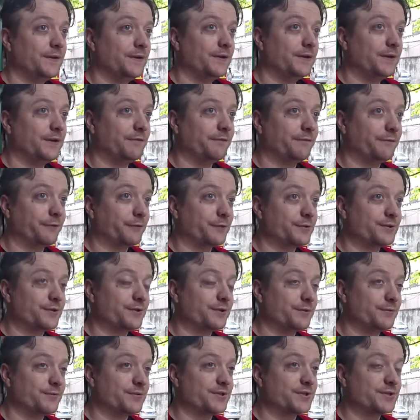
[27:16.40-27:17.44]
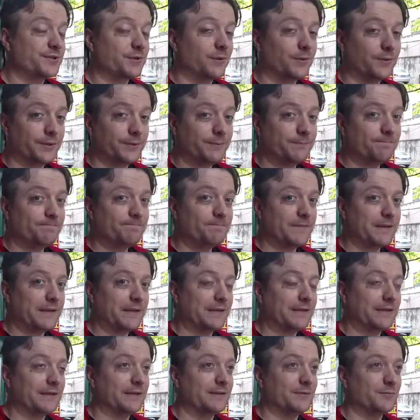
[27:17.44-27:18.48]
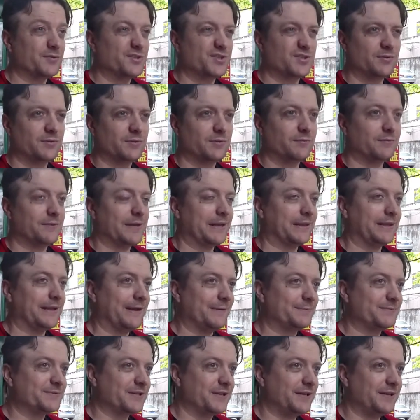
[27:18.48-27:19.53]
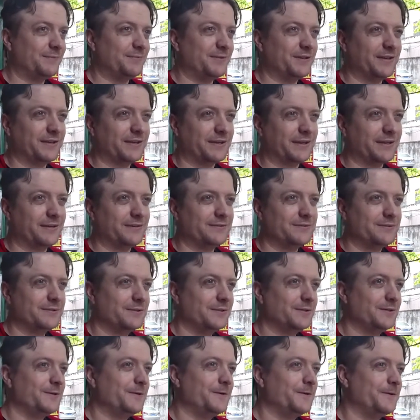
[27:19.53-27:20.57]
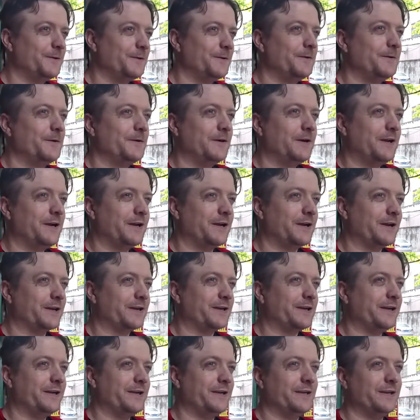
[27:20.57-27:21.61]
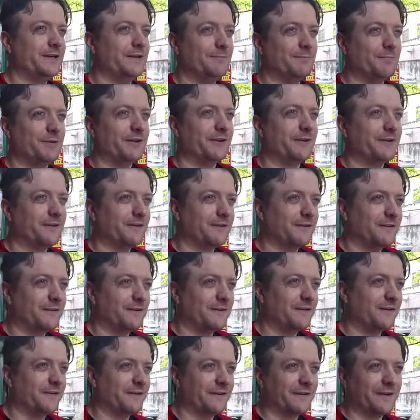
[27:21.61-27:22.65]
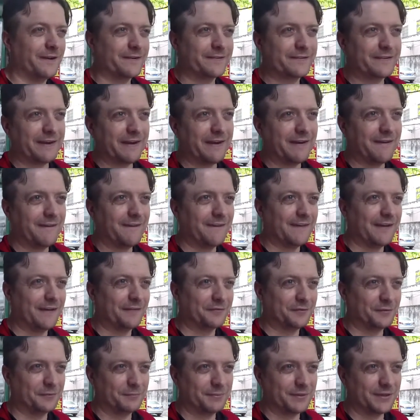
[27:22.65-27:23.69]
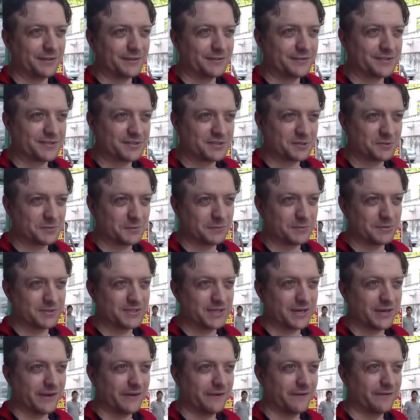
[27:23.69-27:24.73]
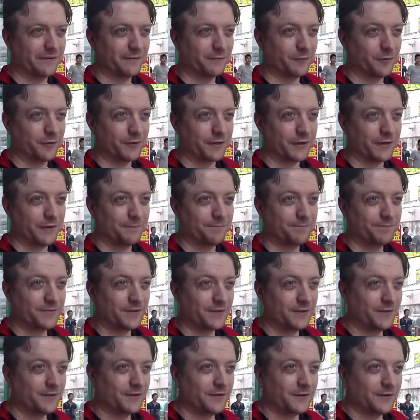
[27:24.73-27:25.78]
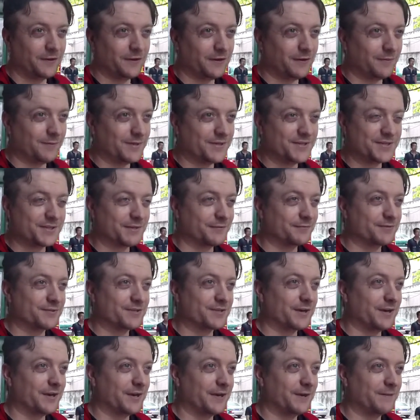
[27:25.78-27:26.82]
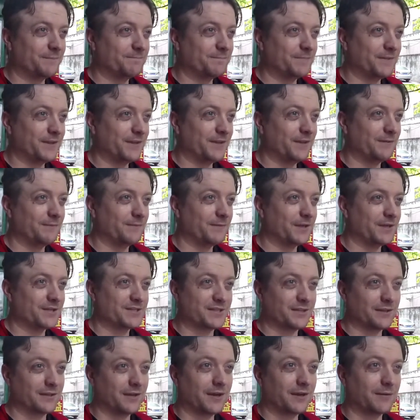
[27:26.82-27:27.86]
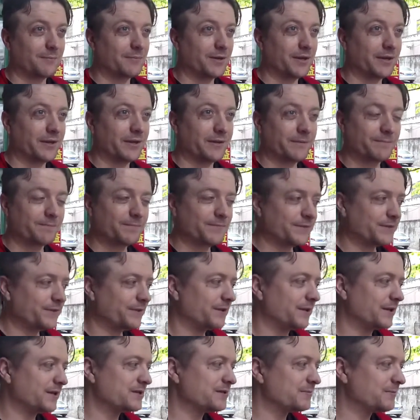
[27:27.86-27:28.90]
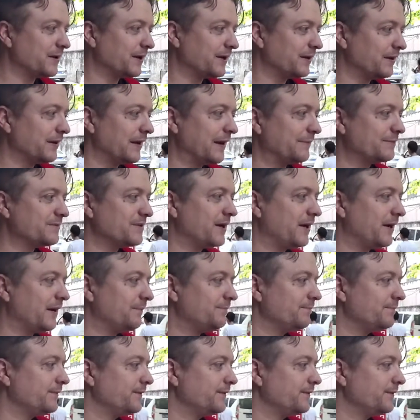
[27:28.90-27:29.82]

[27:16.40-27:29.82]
And unfortunately, it was stolen, and it was stolen my laptop. I got kind of hit by a car, knocked out after being extremely tired, and woke up. All my stuff was gone. Lost a lot of money. Lost my laptop.